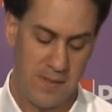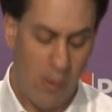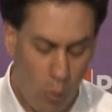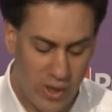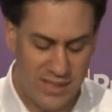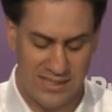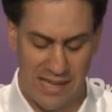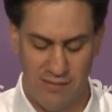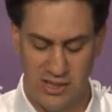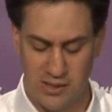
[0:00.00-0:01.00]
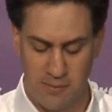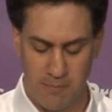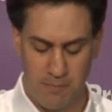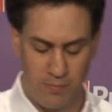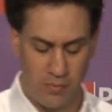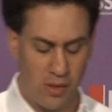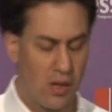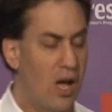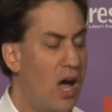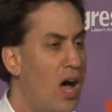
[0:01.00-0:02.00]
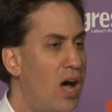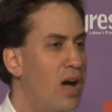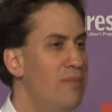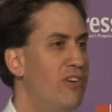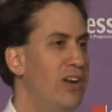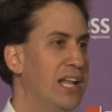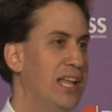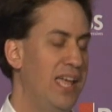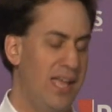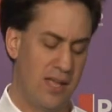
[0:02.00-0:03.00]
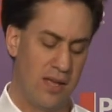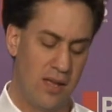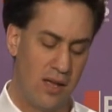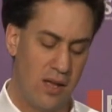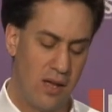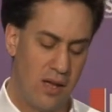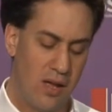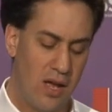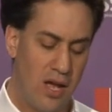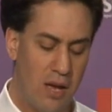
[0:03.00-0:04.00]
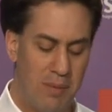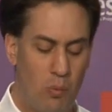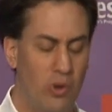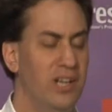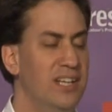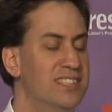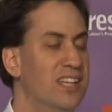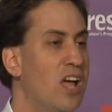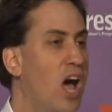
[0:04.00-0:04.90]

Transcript: Now, what is that vision? I'm very clear about what it is.